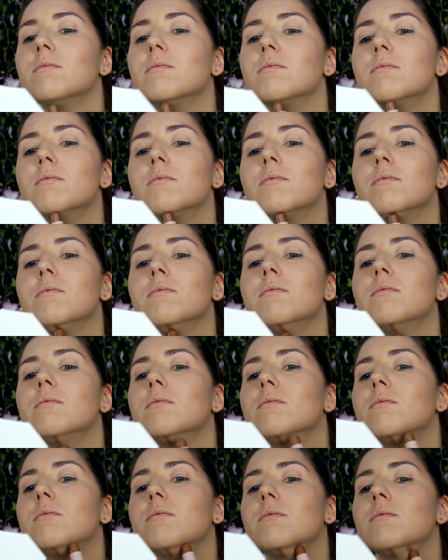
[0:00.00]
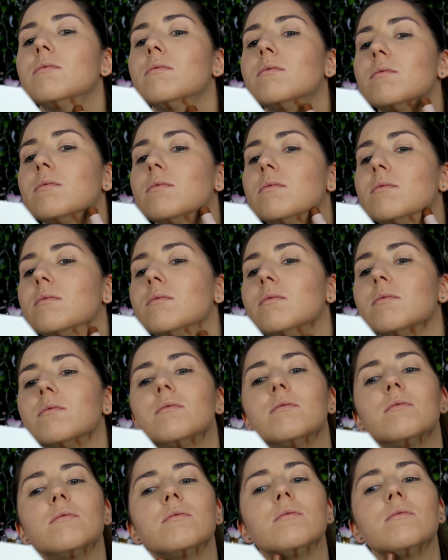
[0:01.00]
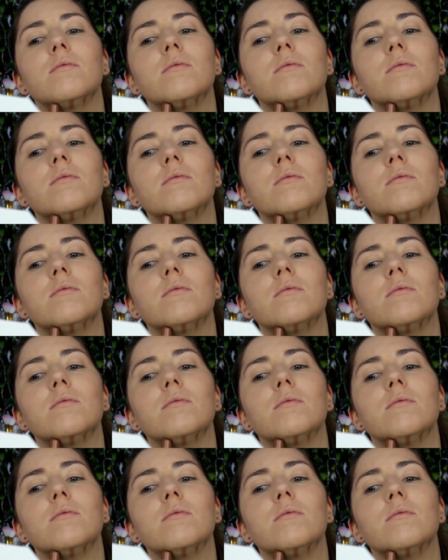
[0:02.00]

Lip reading: No one is speaking in this clip.